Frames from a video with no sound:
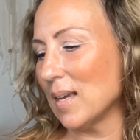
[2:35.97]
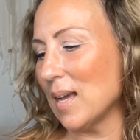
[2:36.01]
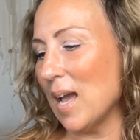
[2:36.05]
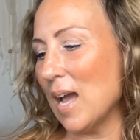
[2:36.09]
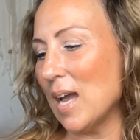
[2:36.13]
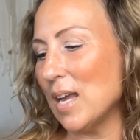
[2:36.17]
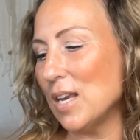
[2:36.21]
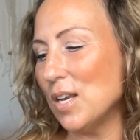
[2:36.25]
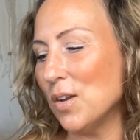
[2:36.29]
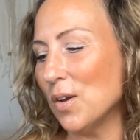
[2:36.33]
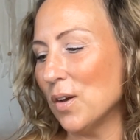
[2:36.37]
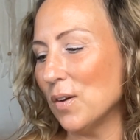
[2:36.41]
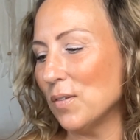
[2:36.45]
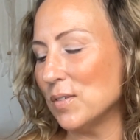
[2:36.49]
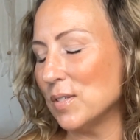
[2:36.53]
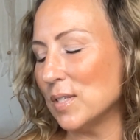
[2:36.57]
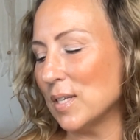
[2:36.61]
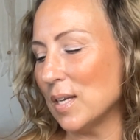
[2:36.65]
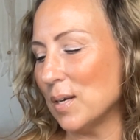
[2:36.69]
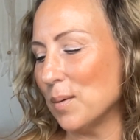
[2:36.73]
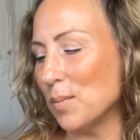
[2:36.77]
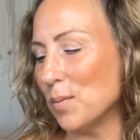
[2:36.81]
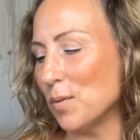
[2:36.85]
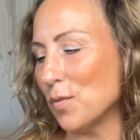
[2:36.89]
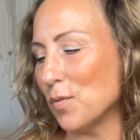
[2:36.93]
I know I've said
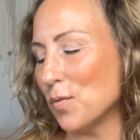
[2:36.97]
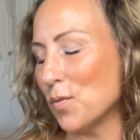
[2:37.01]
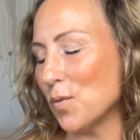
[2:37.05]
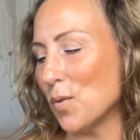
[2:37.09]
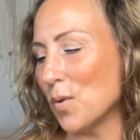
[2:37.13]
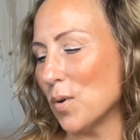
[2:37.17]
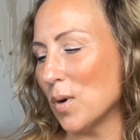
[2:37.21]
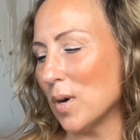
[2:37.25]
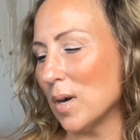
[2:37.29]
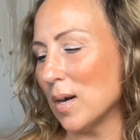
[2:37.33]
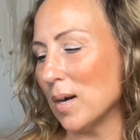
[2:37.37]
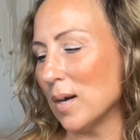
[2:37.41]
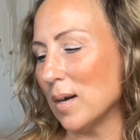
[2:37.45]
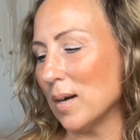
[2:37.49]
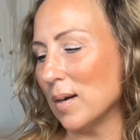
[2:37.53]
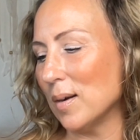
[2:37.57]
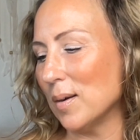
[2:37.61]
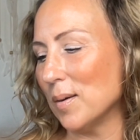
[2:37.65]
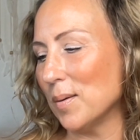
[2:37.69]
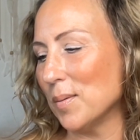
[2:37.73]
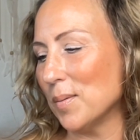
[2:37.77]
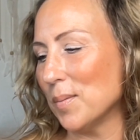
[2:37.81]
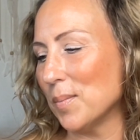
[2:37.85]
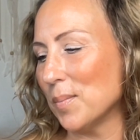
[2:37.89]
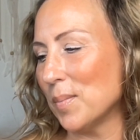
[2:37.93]
it before,
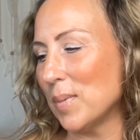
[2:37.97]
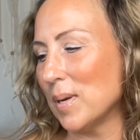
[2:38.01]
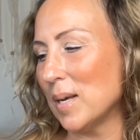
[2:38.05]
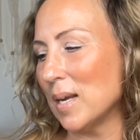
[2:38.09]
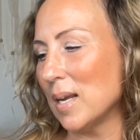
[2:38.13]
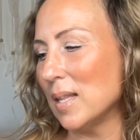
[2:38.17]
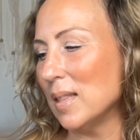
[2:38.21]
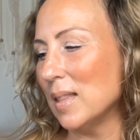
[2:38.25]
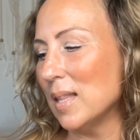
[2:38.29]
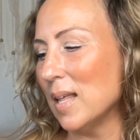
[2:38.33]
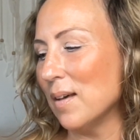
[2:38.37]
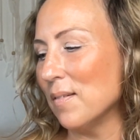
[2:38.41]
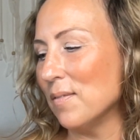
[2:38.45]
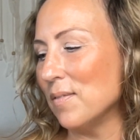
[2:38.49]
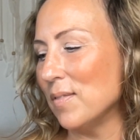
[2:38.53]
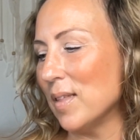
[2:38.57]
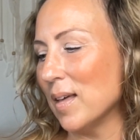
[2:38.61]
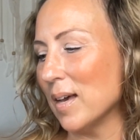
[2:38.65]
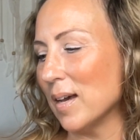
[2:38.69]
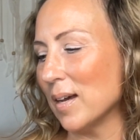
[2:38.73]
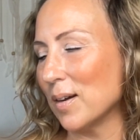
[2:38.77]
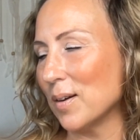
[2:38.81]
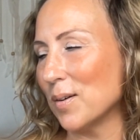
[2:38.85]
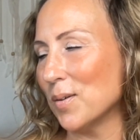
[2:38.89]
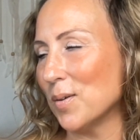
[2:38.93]
but I love
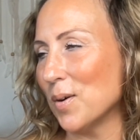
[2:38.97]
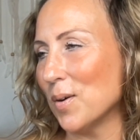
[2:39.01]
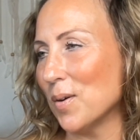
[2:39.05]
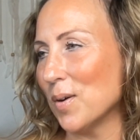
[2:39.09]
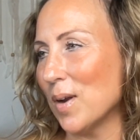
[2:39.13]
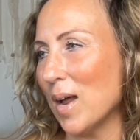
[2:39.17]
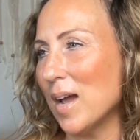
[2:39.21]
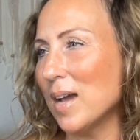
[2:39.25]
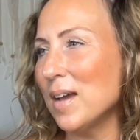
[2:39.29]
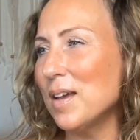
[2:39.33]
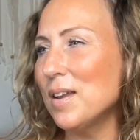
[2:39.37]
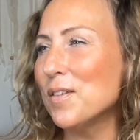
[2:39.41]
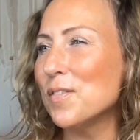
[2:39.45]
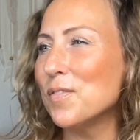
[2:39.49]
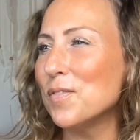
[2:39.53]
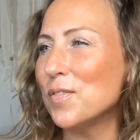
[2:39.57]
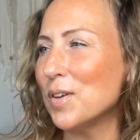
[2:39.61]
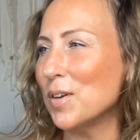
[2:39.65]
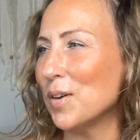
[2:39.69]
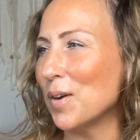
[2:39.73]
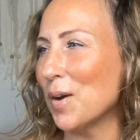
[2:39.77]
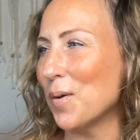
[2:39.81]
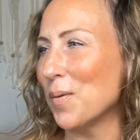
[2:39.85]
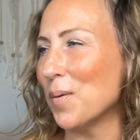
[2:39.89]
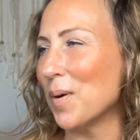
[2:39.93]
that quote. I gotta
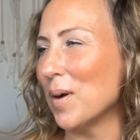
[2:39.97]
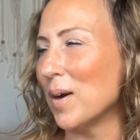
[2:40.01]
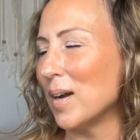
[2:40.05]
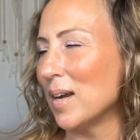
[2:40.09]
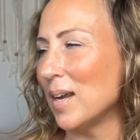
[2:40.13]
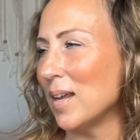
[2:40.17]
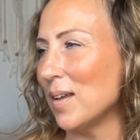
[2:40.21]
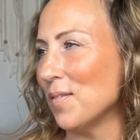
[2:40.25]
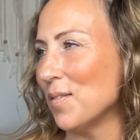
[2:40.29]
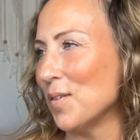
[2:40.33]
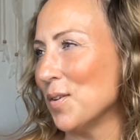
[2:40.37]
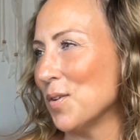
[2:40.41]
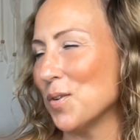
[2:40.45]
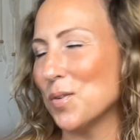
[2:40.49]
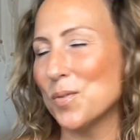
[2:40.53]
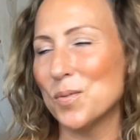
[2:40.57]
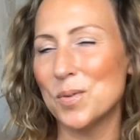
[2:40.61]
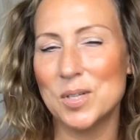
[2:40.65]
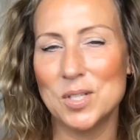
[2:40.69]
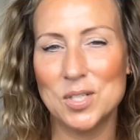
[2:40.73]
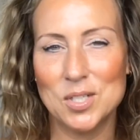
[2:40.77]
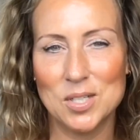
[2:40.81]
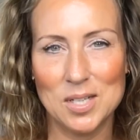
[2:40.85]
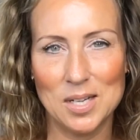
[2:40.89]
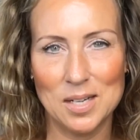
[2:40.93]
figure out where it even
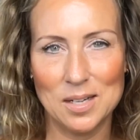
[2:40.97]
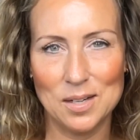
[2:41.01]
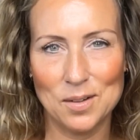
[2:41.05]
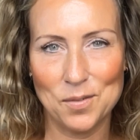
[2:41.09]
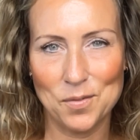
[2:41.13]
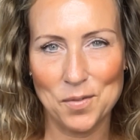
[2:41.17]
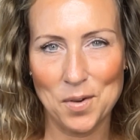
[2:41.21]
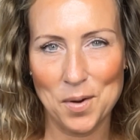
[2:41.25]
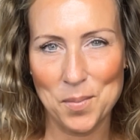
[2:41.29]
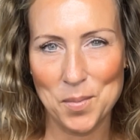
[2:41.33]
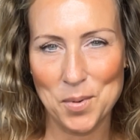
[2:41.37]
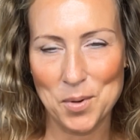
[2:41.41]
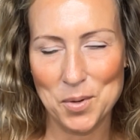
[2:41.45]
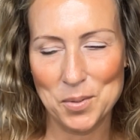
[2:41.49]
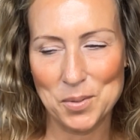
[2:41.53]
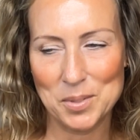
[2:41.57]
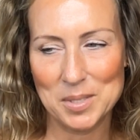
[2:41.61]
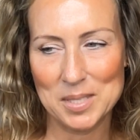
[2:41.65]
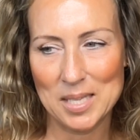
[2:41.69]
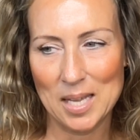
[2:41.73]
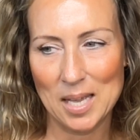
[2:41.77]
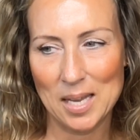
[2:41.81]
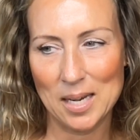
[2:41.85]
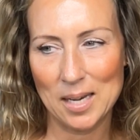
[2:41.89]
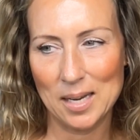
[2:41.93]
originated from or who
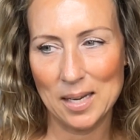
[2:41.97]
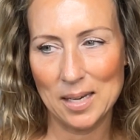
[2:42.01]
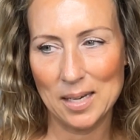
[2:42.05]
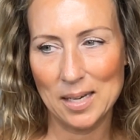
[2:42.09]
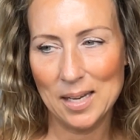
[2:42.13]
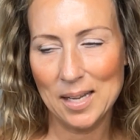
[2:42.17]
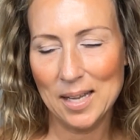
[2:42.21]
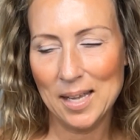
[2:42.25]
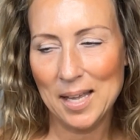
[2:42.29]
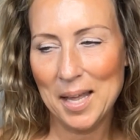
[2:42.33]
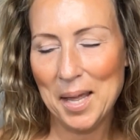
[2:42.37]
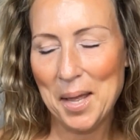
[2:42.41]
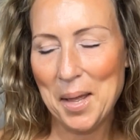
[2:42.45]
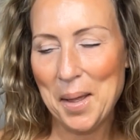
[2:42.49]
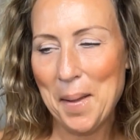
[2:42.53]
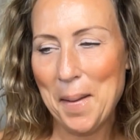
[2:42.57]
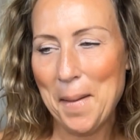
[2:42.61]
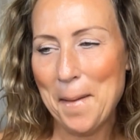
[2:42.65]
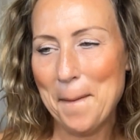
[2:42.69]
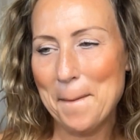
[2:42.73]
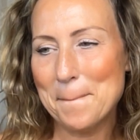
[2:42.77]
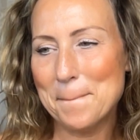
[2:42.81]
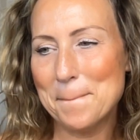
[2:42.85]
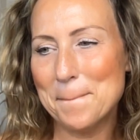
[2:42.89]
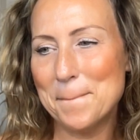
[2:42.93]
said it,
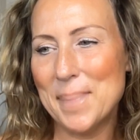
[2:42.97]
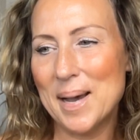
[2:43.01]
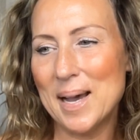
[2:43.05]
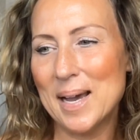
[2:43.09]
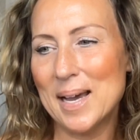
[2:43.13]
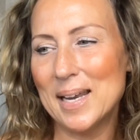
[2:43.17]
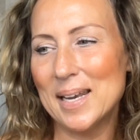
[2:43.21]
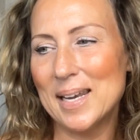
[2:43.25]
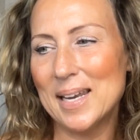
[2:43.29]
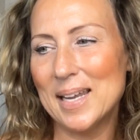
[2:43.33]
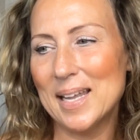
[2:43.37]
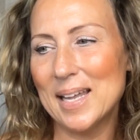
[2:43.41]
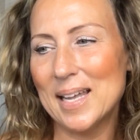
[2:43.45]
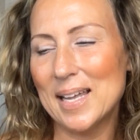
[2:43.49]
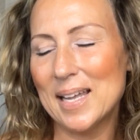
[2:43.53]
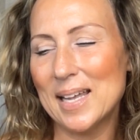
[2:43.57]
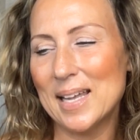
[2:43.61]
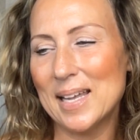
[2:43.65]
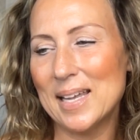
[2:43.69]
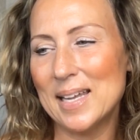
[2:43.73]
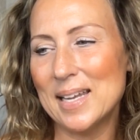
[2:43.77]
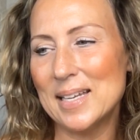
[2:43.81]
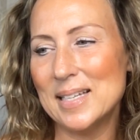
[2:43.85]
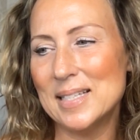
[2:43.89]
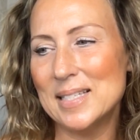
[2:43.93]
but
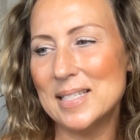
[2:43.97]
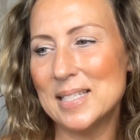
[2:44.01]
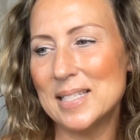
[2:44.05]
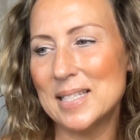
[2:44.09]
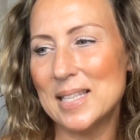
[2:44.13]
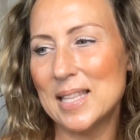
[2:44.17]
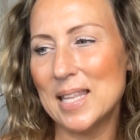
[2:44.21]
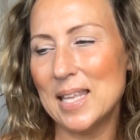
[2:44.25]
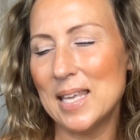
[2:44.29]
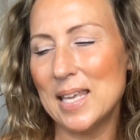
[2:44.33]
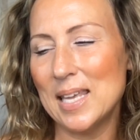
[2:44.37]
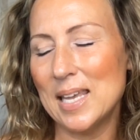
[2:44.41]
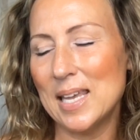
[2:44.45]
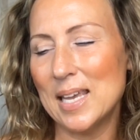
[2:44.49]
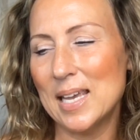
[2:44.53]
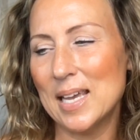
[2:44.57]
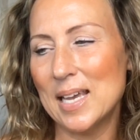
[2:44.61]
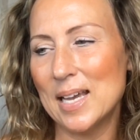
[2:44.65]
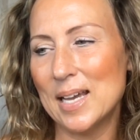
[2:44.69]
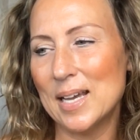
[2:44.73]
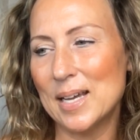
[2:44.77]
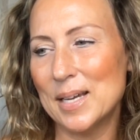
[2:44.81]
it's the